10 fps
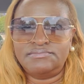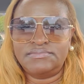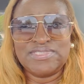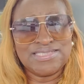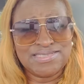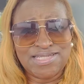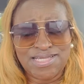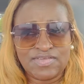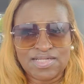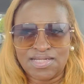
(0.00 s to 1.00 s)
Just
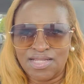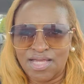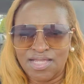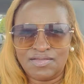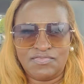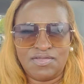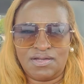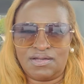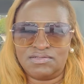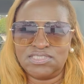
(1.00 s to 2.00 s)
living life,
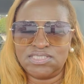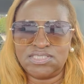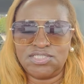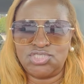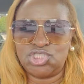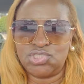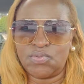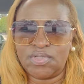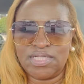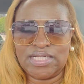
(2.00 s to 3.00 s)
y'all. Just
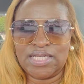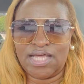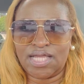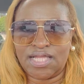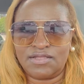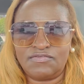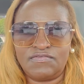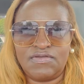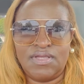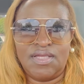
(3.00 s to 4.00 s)
enjoying
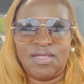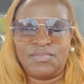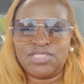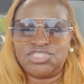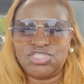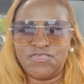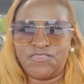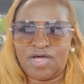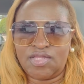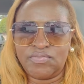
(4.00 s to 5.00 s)
life. Make sure you
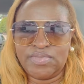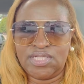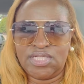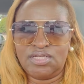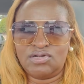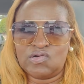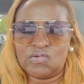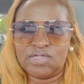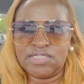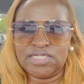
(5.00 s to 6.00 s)
follow me
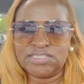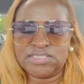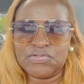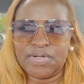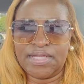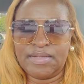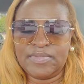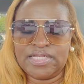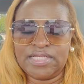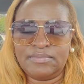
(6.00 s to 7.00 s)
on
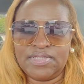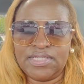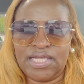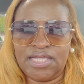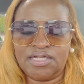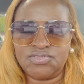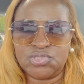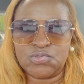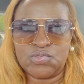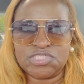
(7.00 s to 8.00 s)
Instagram at
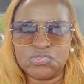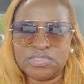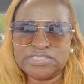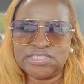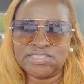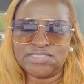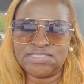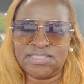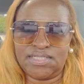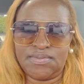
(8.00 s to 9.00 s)

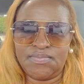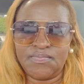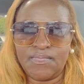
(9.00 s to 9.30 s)
MBA_2016.